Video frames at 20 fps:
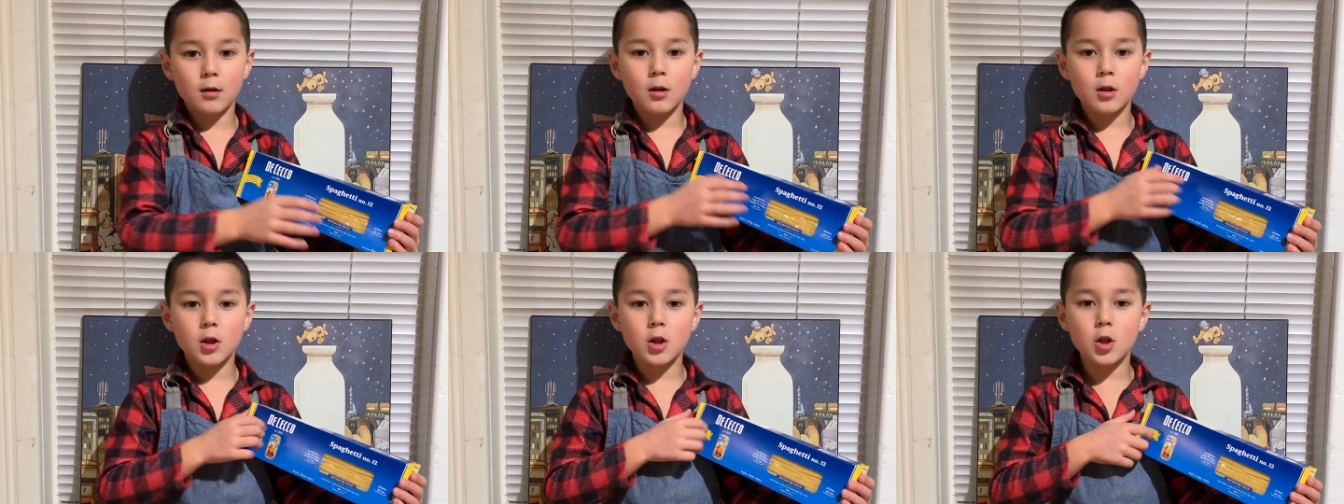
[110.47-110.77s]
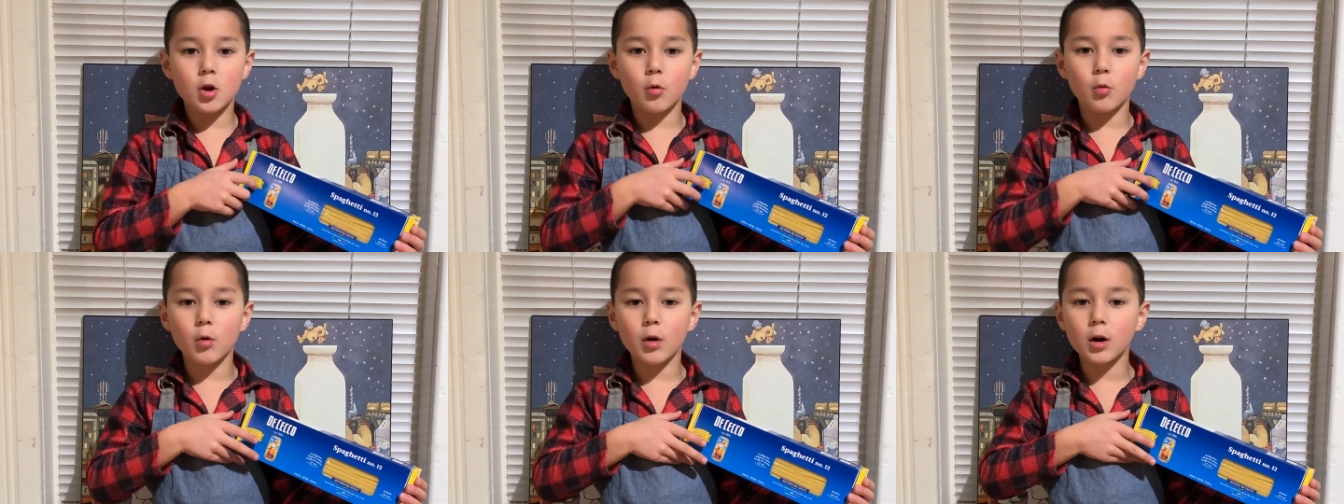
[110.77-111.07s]

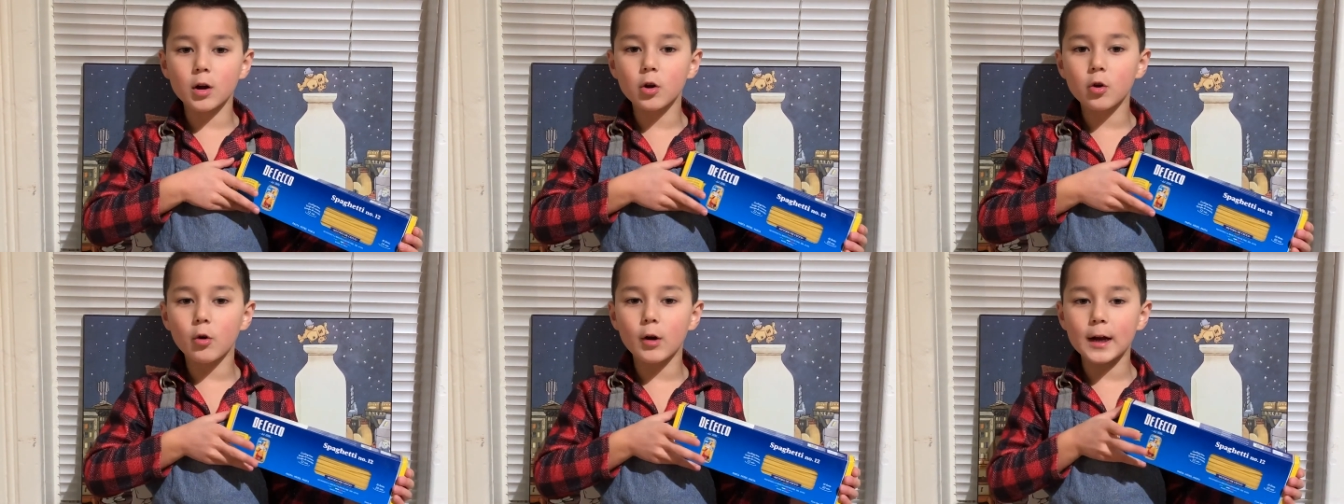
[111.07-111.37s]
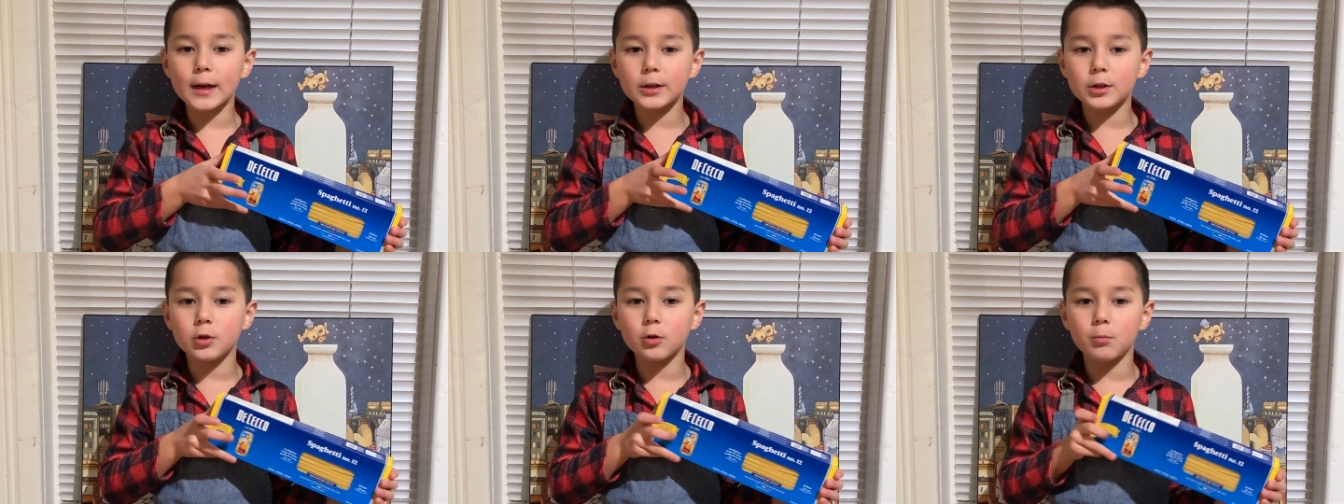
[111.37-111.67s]
So we're
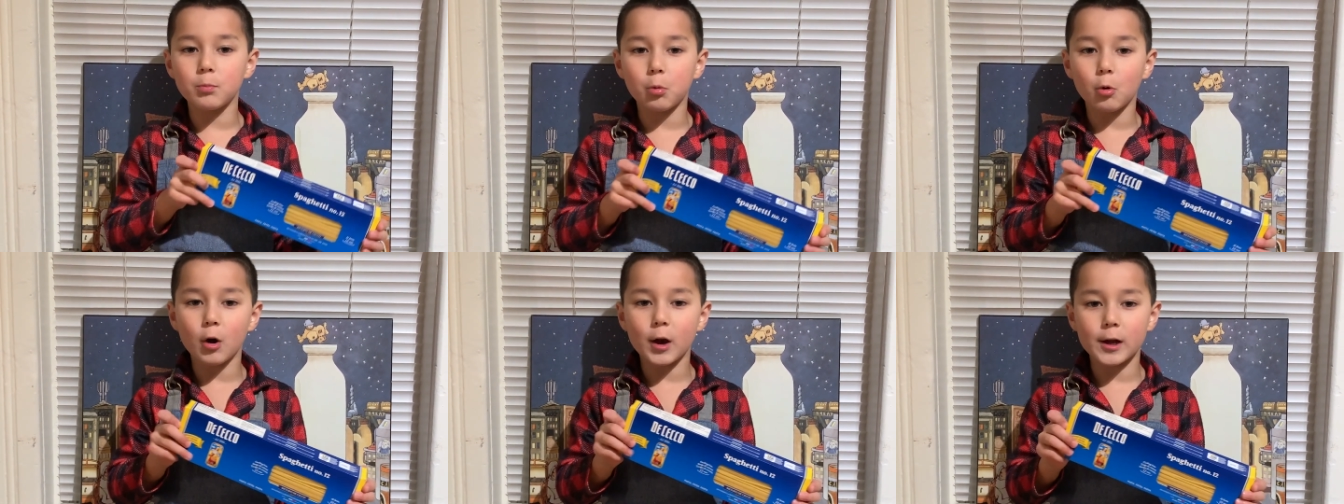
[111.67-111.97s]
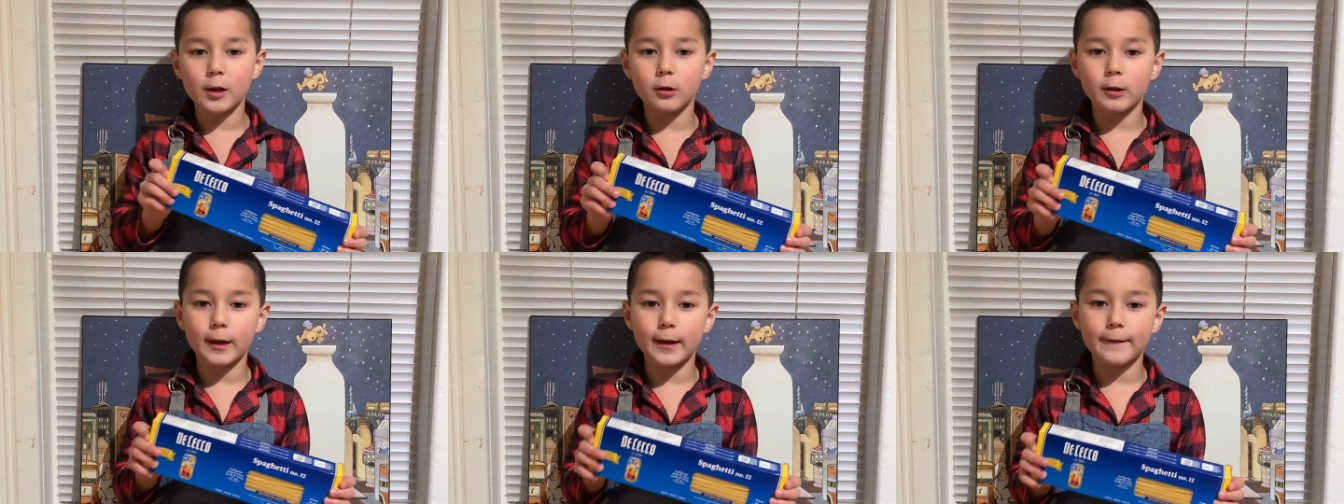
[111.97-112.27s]
going to
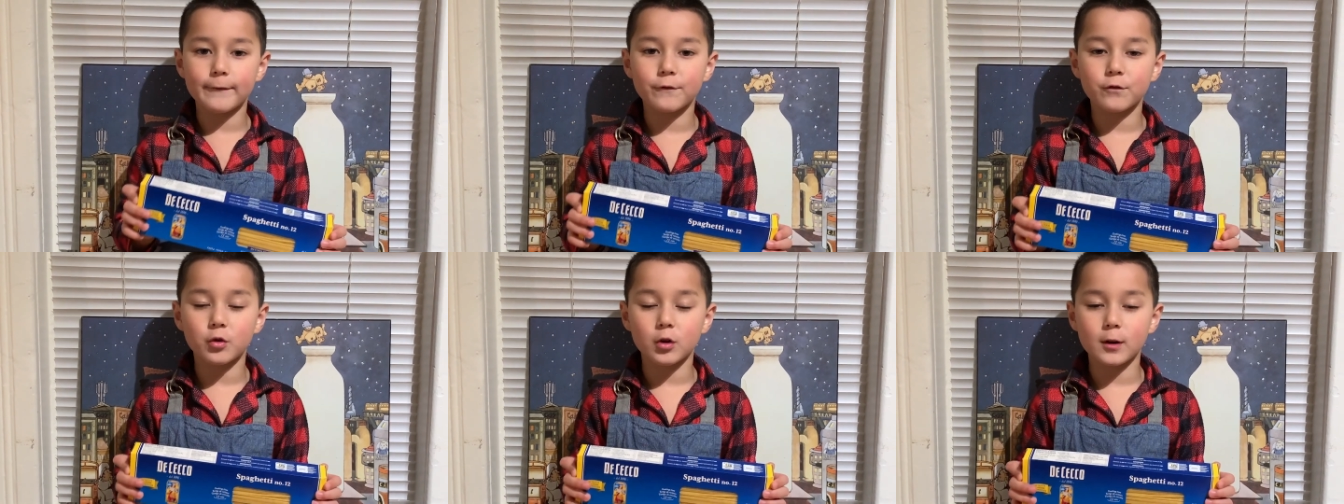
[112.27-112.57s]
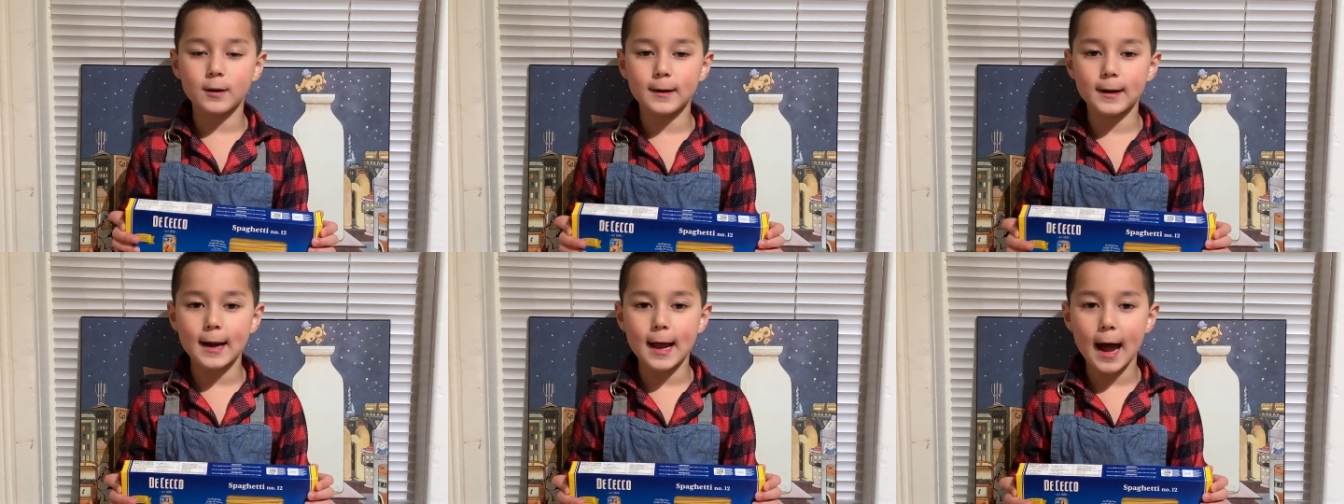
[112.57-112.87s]
boil it for
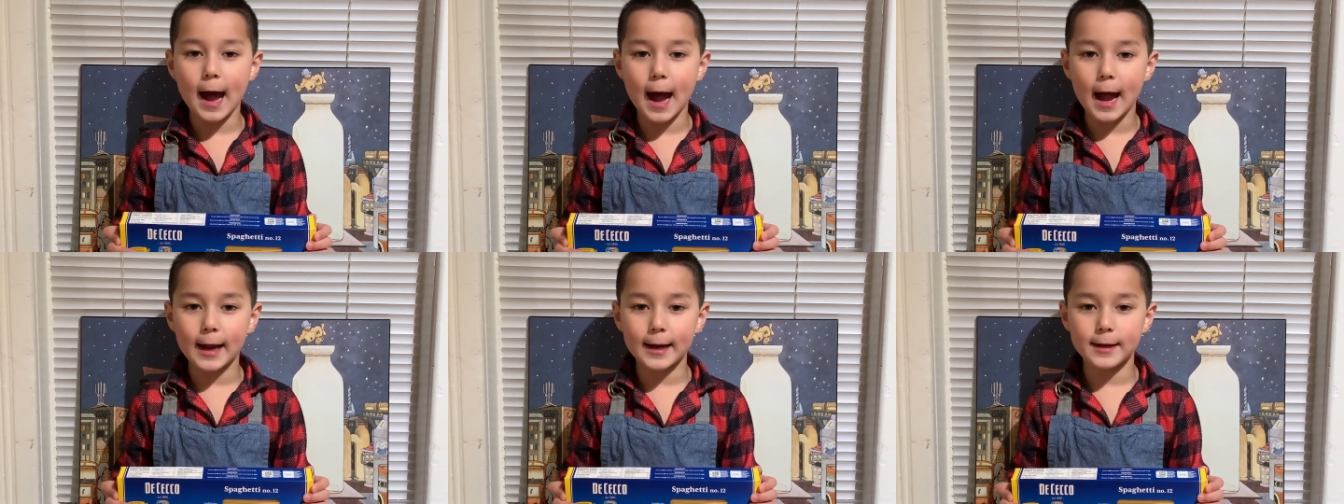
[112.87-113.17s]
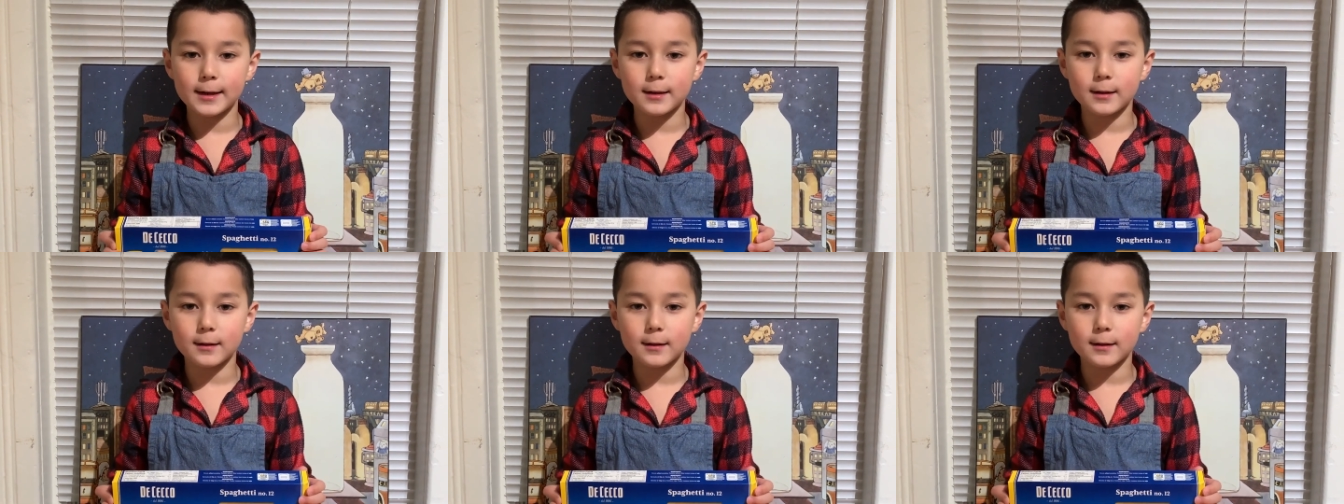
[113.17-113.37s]
nine.